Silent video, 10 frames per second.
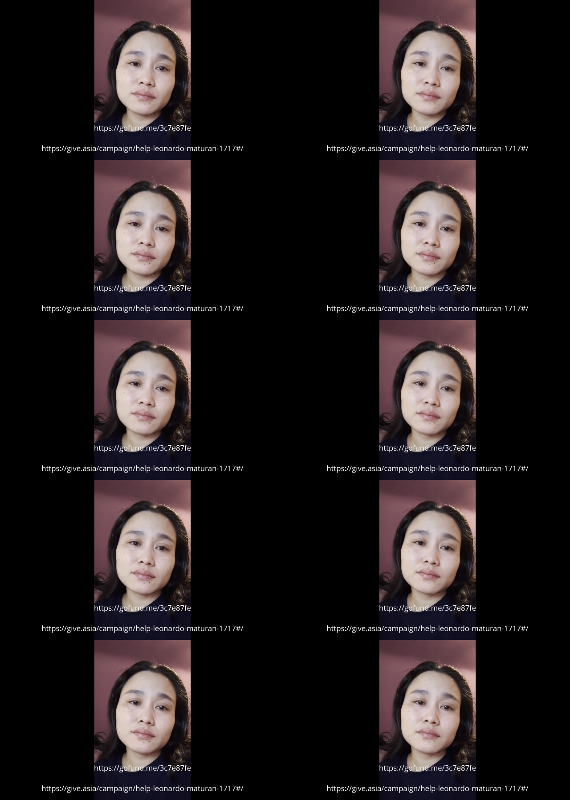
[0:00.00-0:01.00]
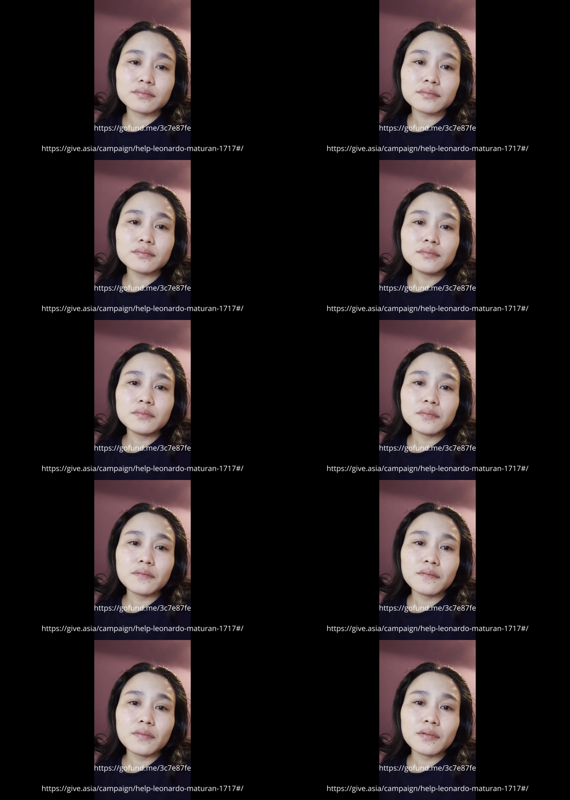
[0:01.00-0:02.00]

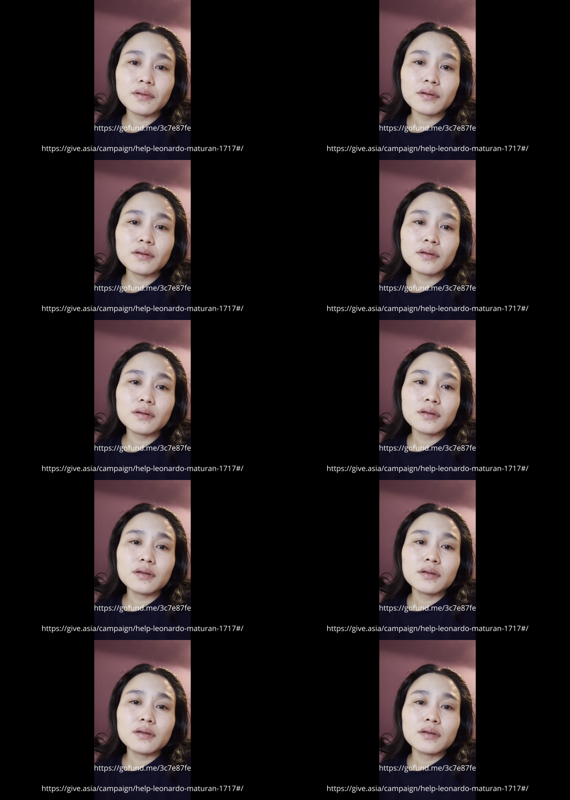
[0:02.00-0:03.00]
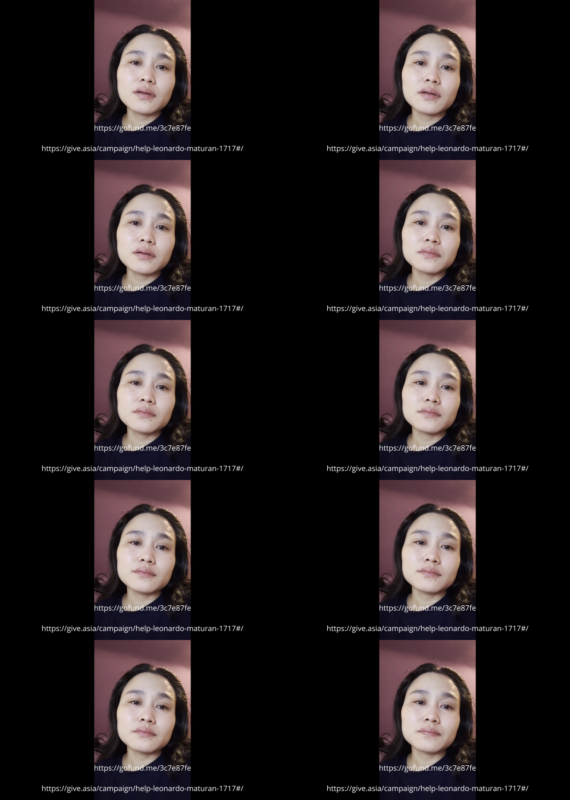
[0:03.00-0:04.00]

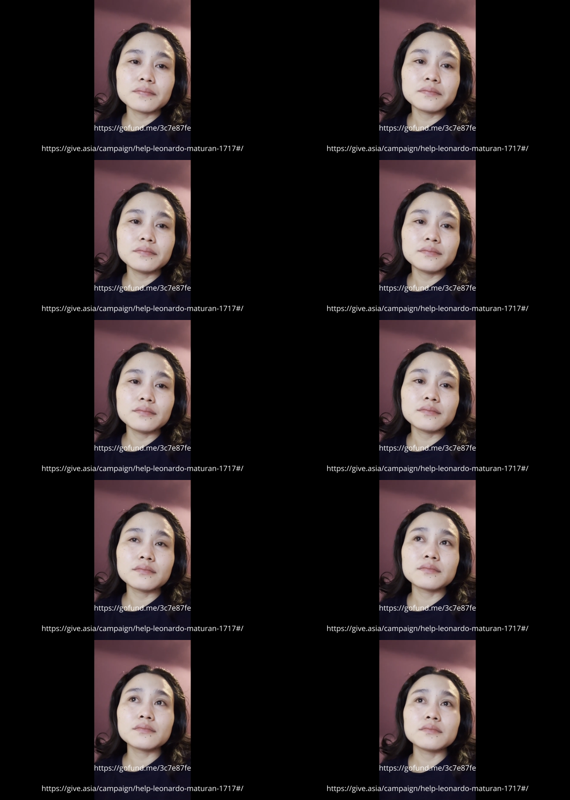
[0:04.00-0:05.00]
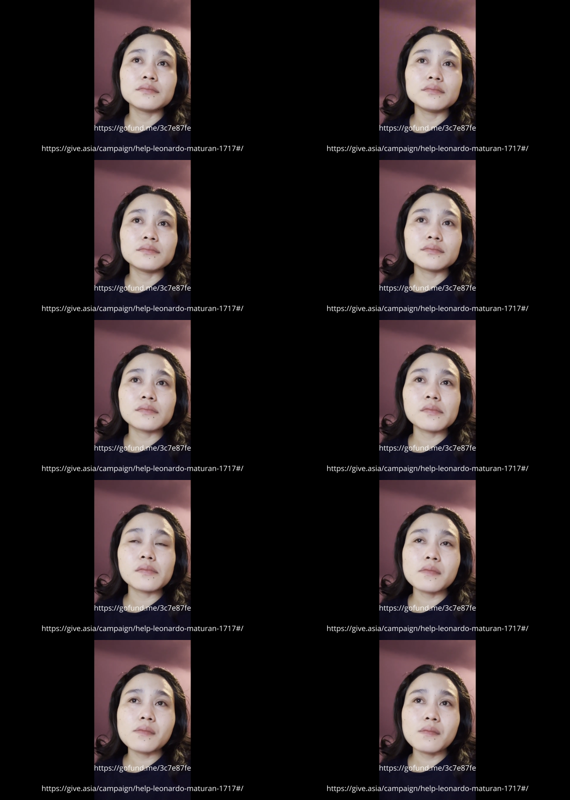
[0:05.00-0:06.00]

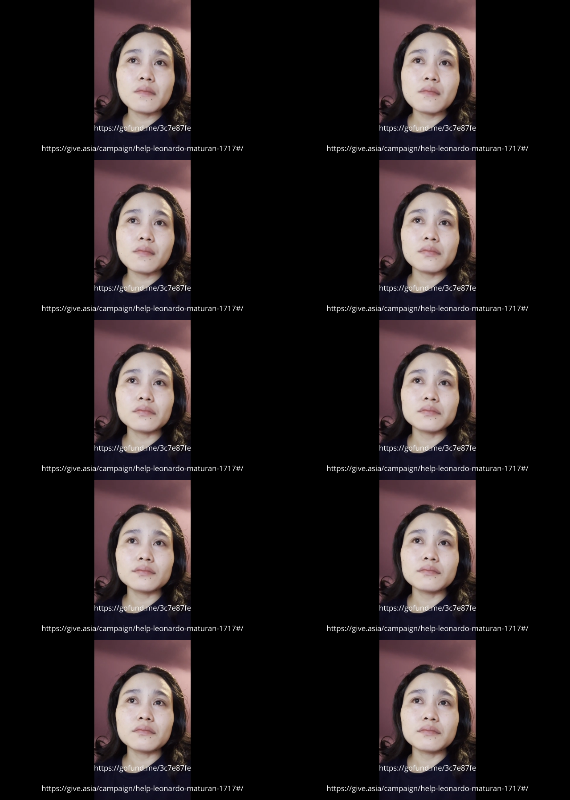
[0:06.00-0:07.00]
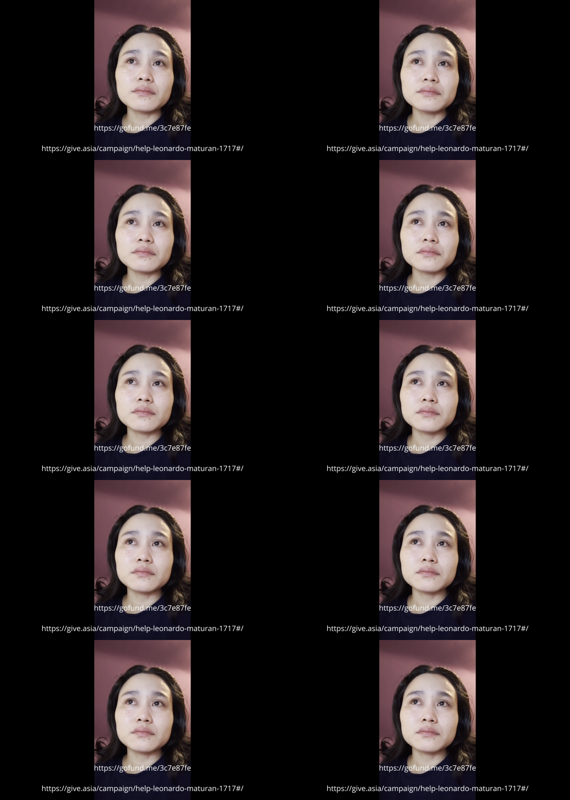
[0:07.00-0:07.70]
(silence)